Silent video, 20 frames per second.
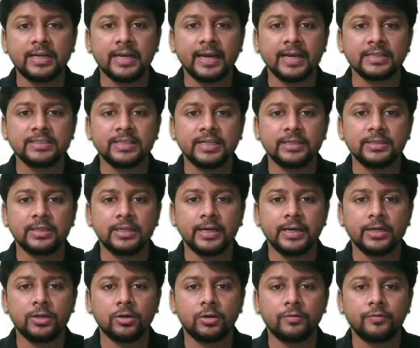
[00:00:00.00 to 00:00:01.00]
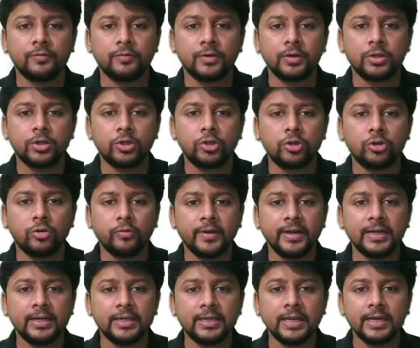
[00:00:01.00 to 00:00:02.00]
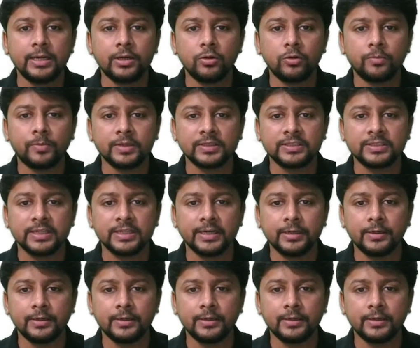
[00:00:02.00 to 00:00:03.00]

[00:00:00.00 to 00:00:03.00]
tax at the rate of 22%,